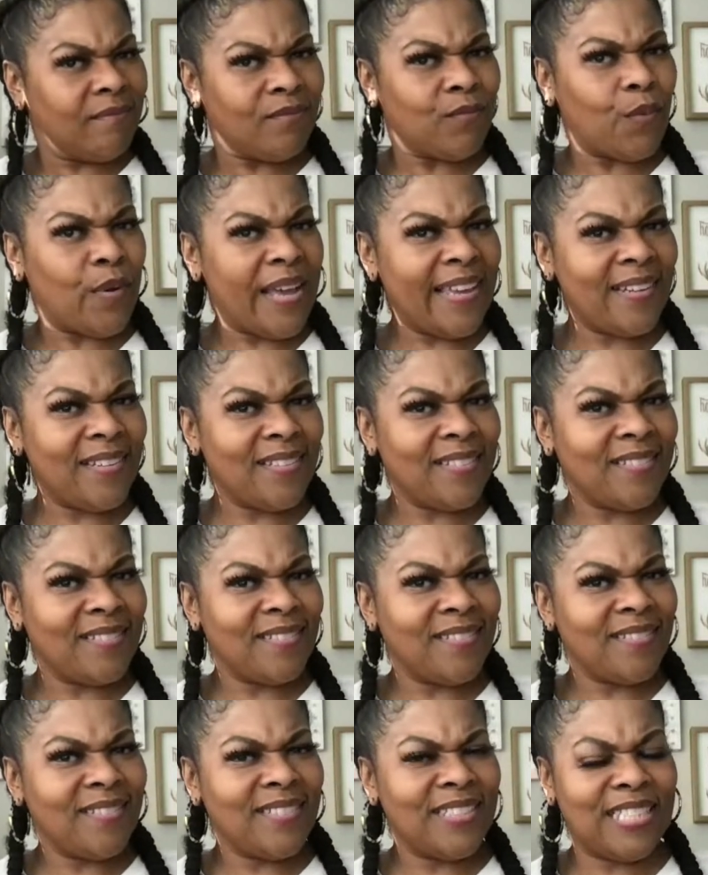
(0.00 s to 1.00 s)
What?
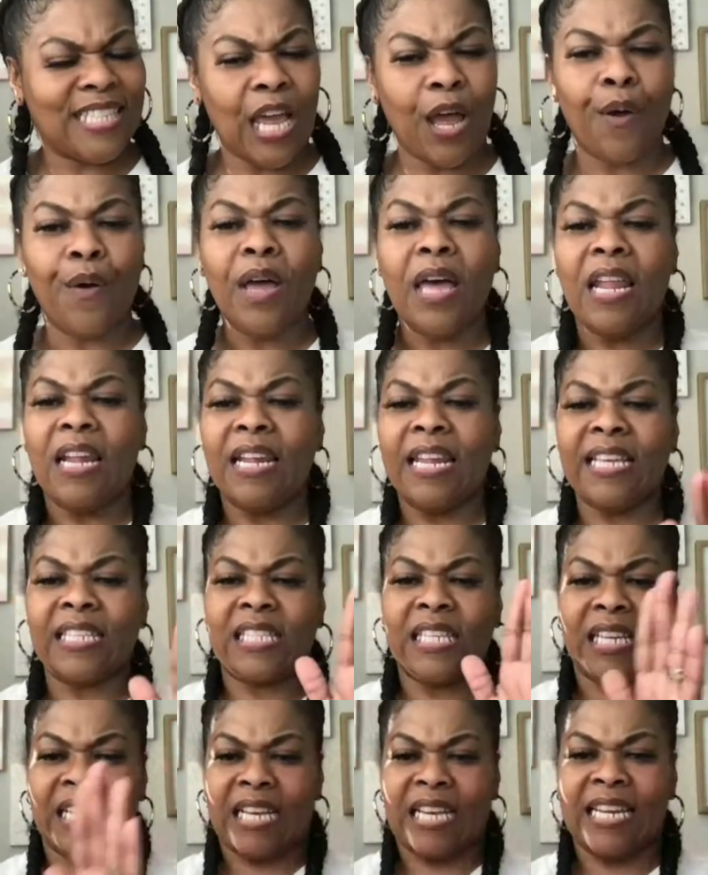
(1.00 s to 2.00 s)
So
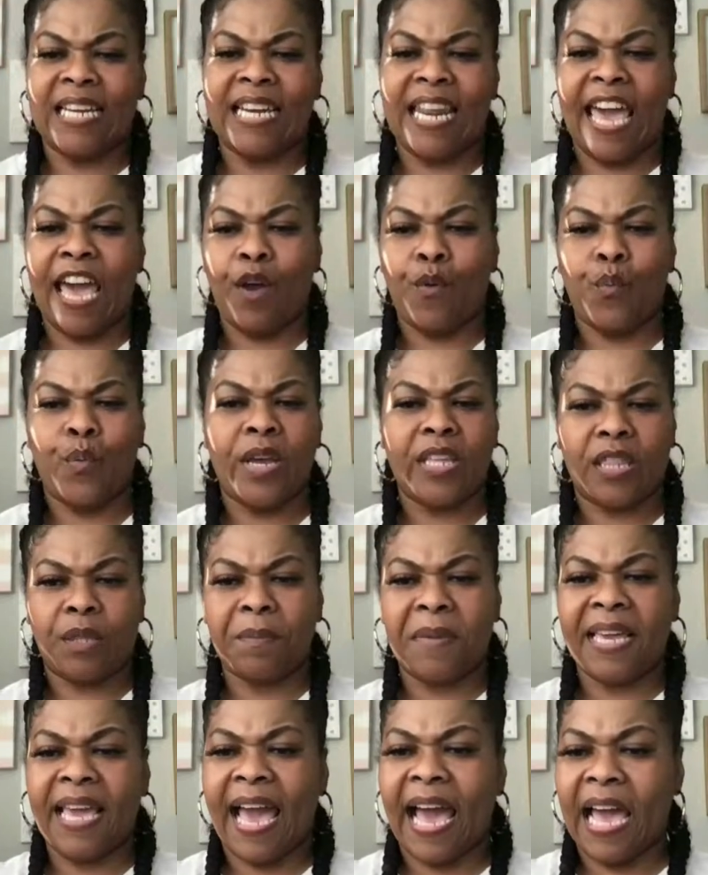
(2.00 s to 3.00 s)
listen, connect with
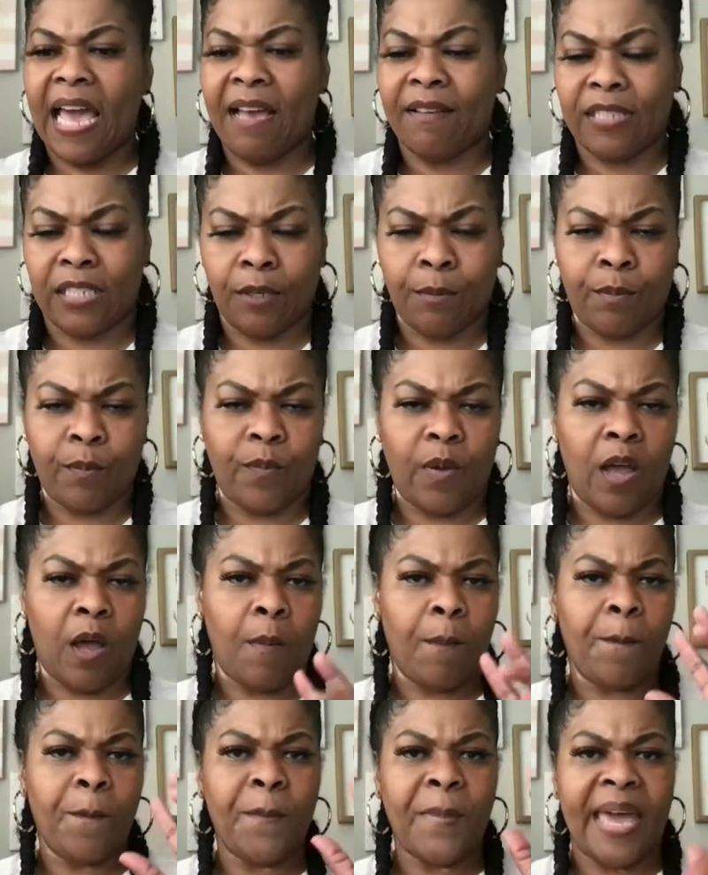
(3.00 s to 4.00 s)
me. I have some
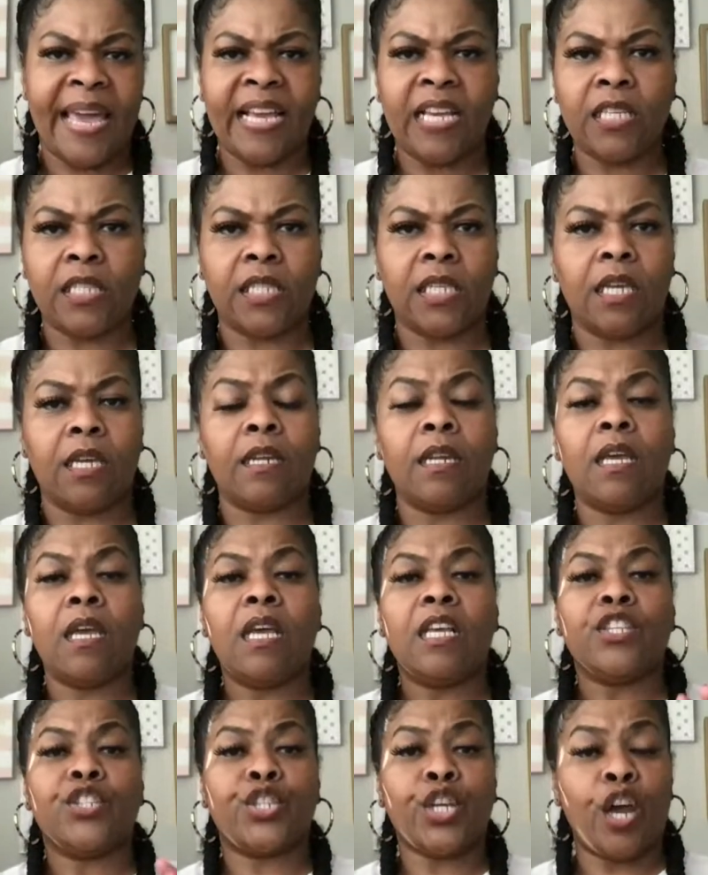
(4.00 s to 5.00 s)
amazing
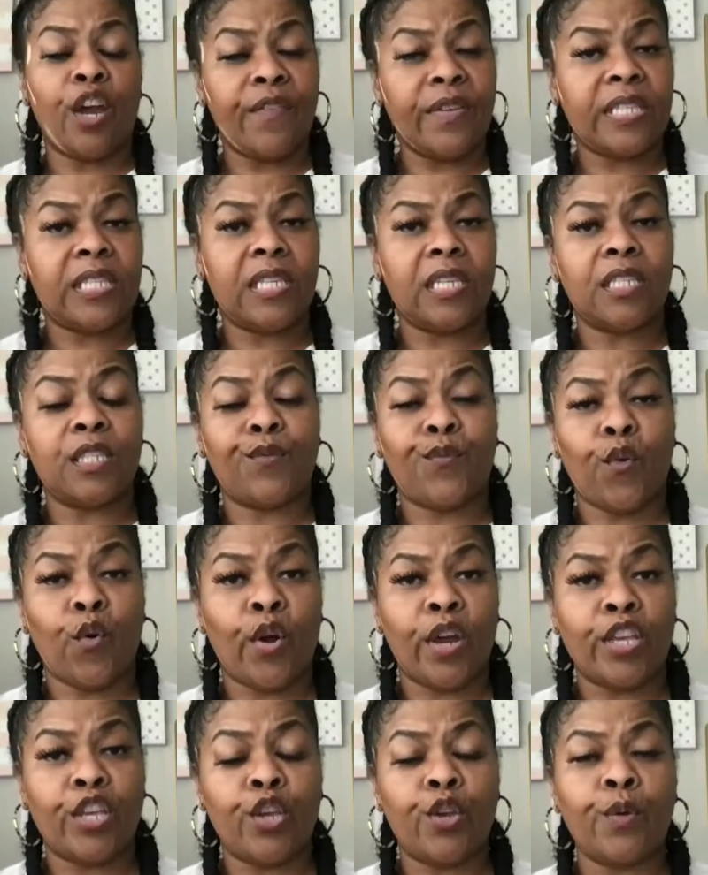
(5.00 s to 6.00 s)
services
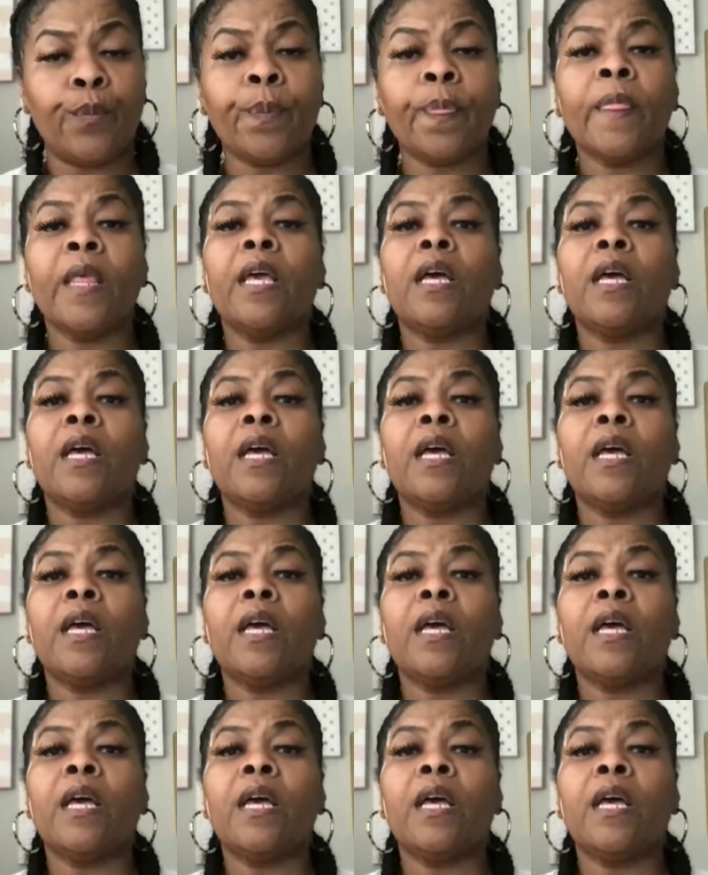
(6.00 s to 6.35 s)
for you.